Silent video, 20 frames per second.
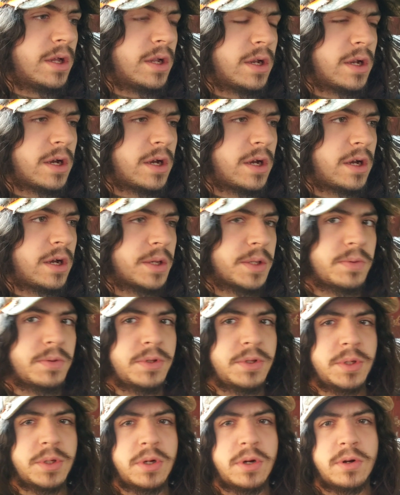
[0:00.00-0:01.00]
I was with
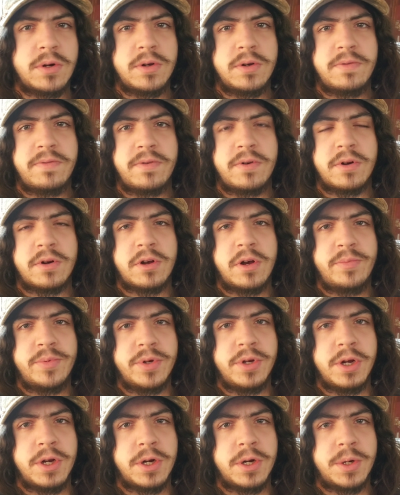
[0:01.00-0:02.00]
this girl for a couple
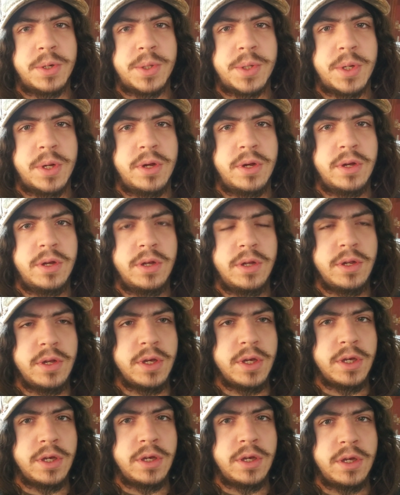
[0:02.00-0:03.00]
years,
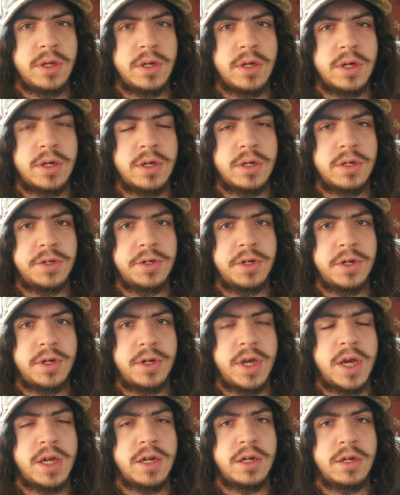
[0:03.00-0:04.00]
and she had
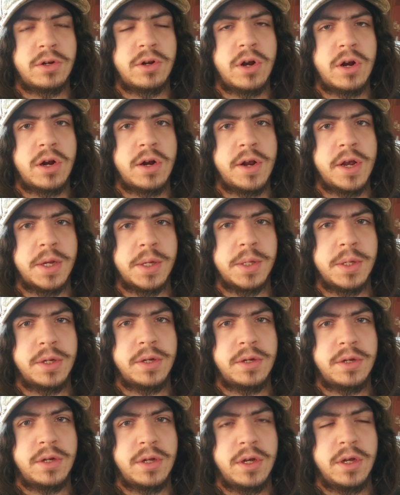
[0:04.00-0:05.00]
gotten in a car
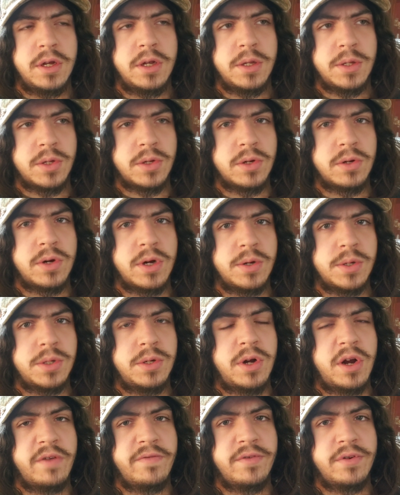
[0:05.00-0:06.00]
accident, so I was
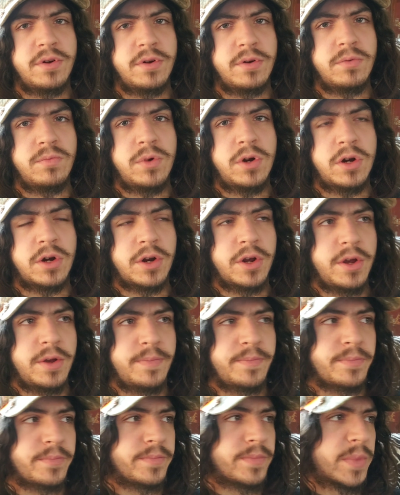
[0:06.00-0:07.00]
driving her to work.
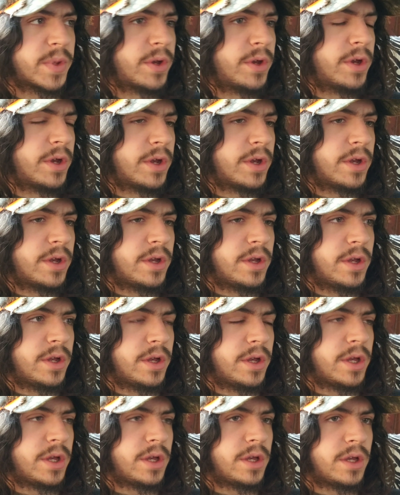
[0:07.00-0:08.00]

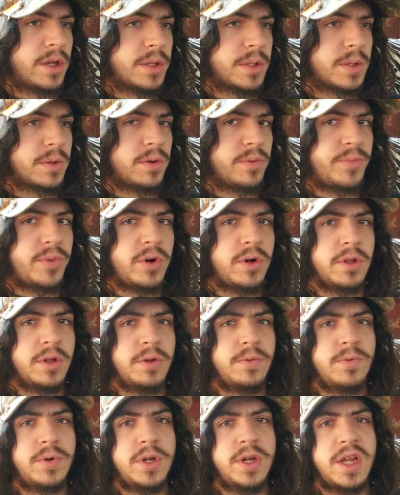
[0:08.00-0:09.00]
And so we pull
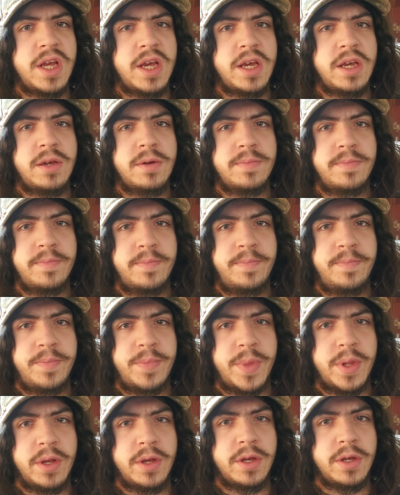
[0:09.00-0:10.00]
in one day,
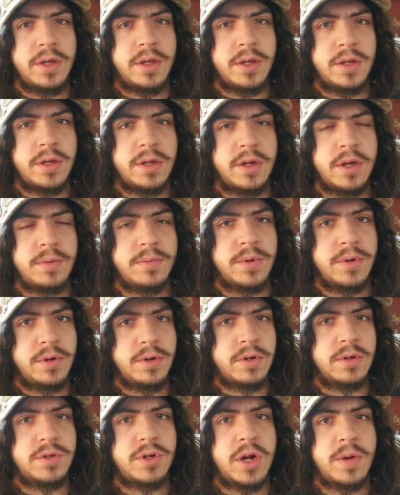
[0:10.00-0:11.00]
and I'm,
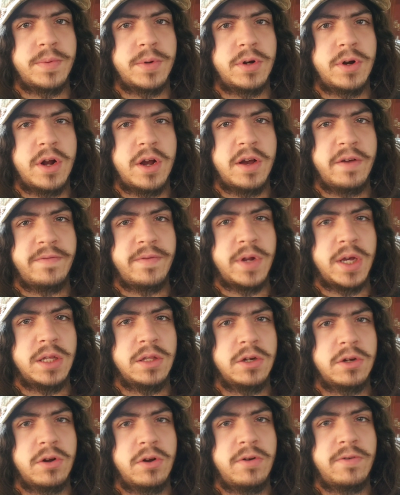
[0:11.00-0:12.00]
dropping her off, and I
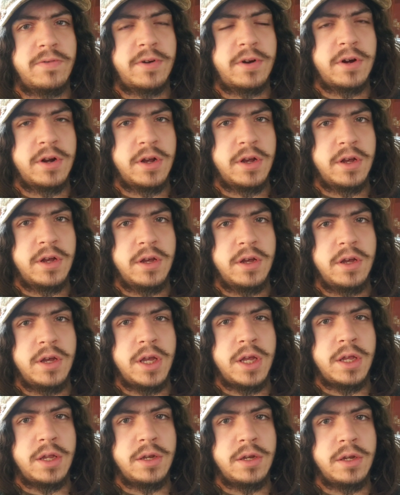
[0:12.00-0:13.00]
look over,
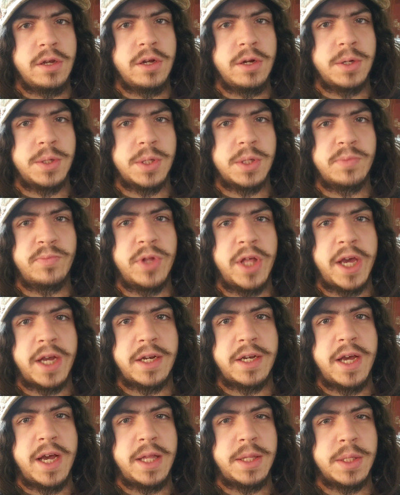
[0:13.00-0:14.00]
and here's this
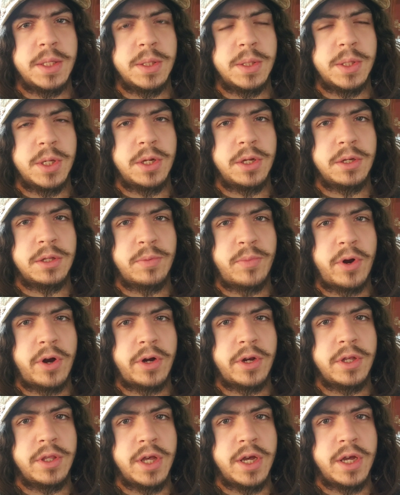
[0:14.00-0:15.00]
black Datsun sitting in the
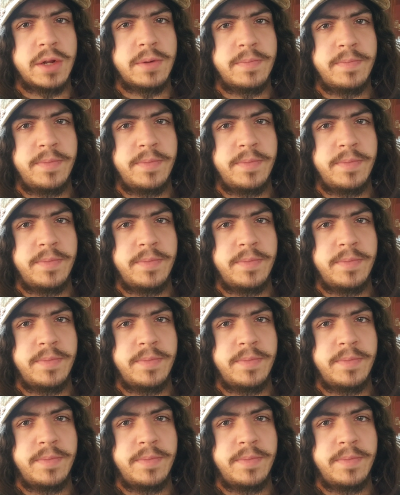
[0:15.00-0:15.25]
parking lot.